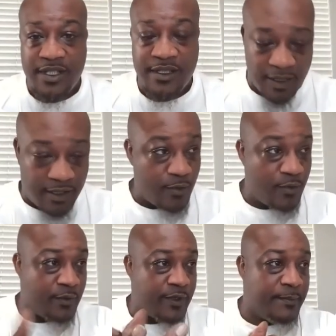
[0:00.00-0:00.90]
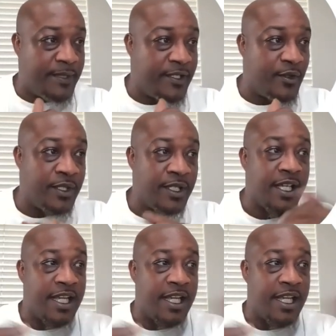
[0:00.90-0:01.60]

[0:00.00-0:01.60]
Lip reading: is what we'll be doing,